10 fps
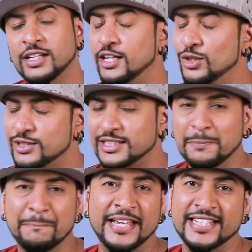It looks
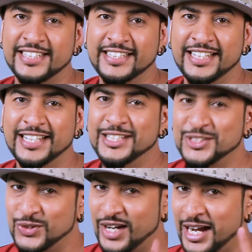amazing.
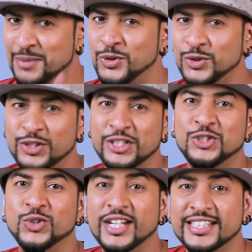So I'm going to
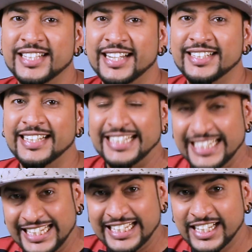teach you guys that
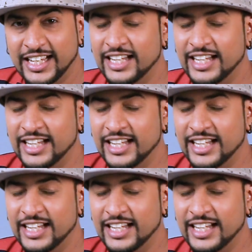technique.